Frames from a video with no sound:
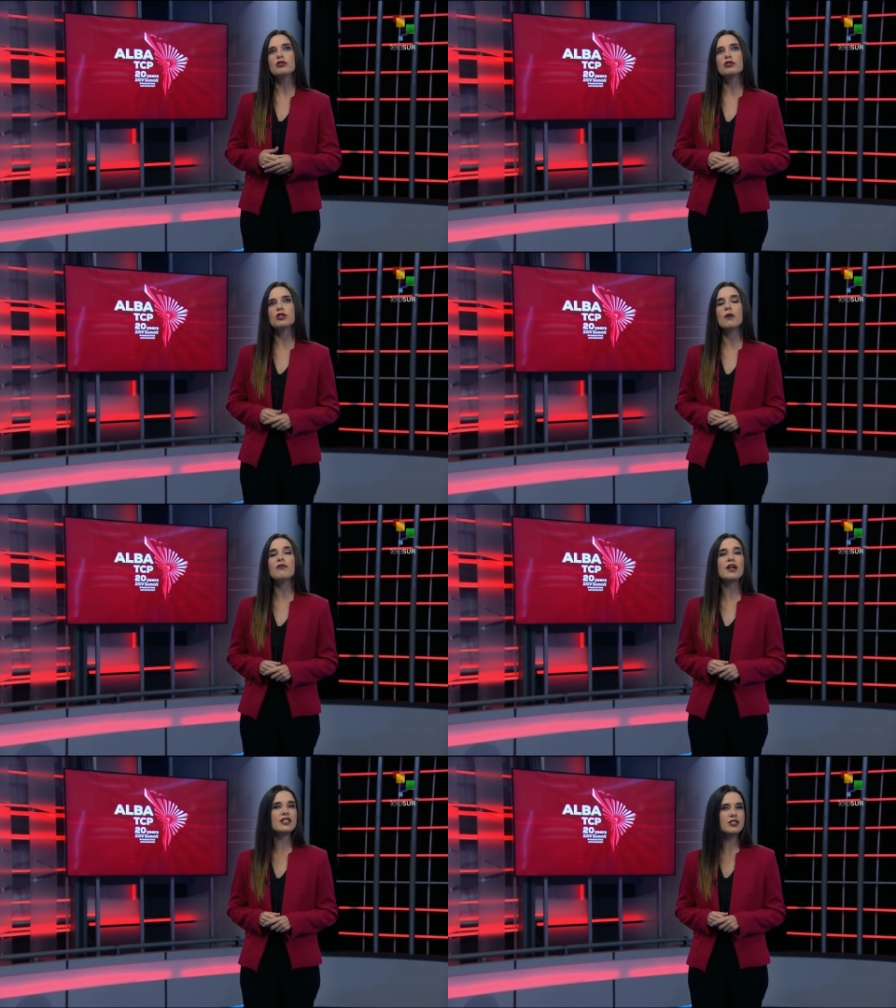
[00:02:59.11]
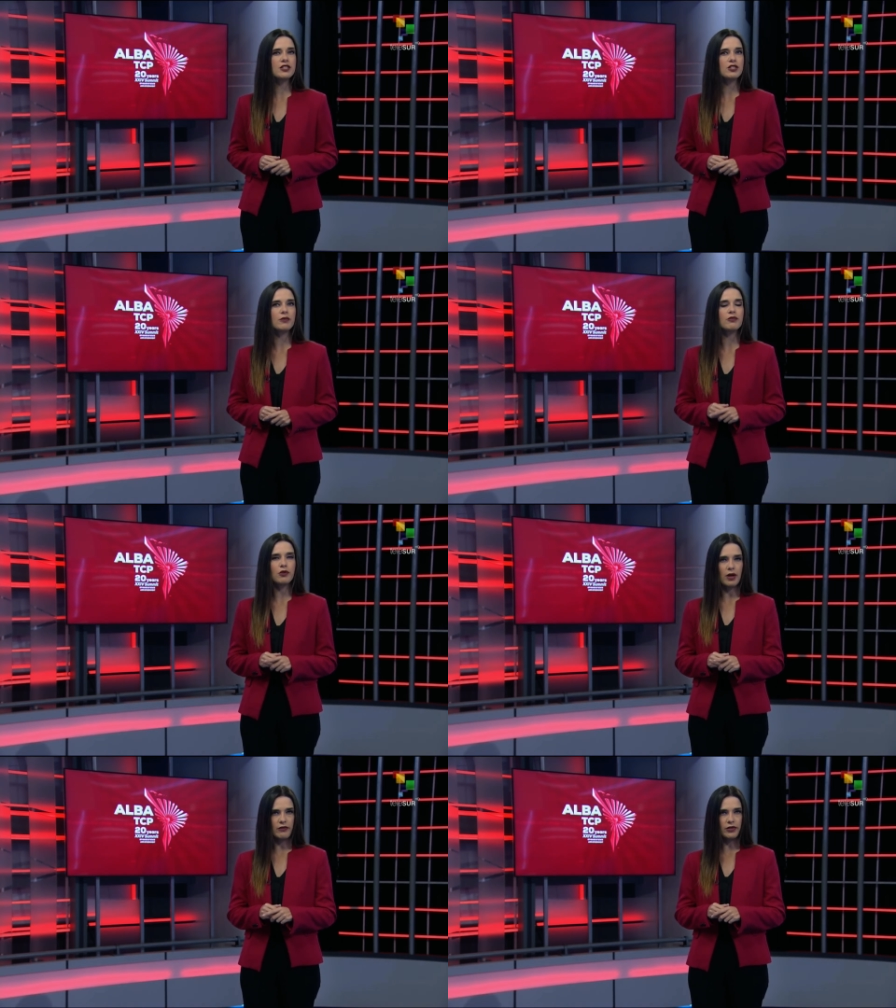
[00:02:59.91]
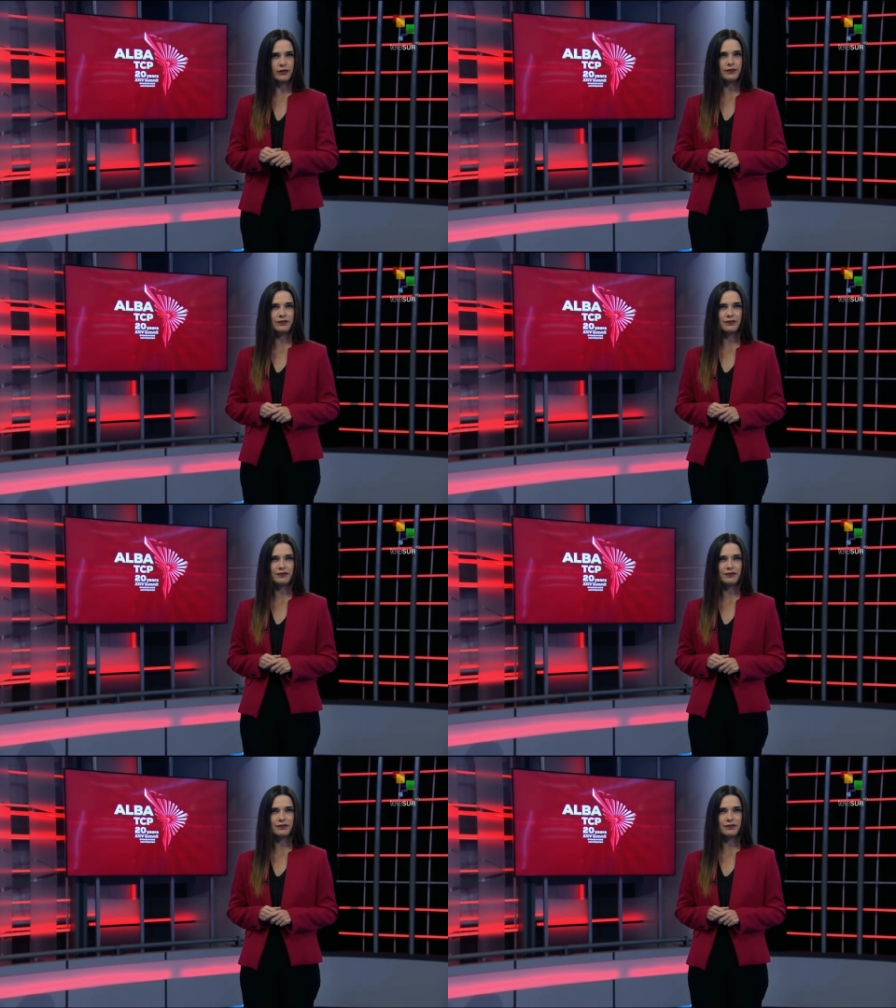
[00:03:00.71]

to stop fascism forever.